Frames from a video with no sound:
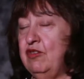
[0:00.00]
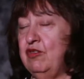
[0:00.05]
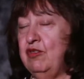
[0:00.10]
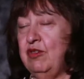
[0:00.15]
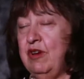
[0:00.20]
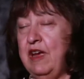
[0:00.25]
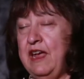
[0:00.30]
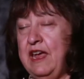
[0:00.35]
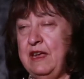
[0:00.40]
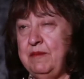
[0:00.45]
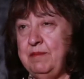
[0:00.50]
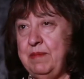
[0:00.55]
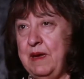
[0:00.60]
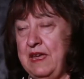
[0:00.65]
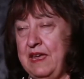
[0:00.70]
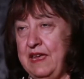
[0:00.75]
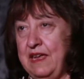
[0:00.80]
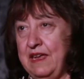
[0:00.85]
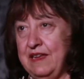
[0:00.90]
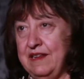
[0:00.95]
great
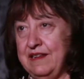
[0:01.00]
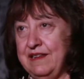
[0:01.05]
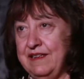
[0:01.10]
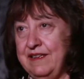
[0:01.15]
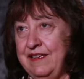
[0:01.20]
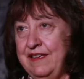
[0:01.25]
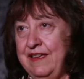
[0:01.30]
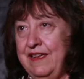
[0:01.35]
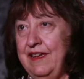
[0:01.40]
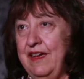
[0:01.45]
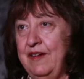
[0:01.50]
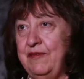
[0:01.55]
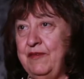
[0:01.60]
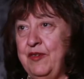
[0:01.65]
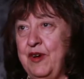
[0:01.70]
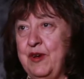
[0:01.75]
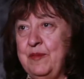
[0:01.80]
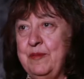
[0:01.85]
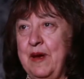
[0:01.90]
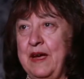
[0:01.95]
pain
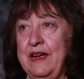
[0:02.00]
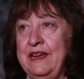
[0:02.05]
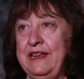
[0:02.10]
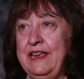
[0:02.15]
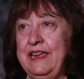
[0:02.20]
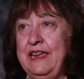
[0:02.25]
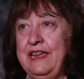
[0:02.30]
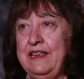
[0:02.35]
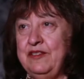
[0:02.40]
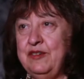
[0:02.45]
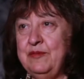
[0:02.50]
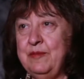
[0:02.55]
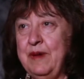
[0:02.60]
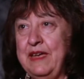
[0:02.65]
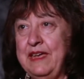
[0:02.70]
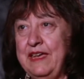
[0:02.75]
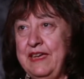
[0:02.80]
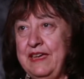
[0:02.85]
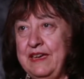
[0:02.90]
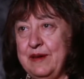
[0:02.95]
from my knee to
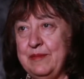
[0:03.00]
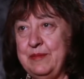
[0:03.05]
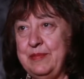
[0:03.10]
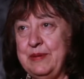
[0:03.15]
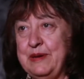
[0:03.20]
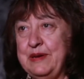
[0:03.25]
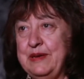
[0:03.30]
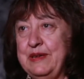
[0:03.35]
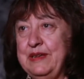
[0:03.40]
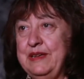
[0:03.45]
my hip.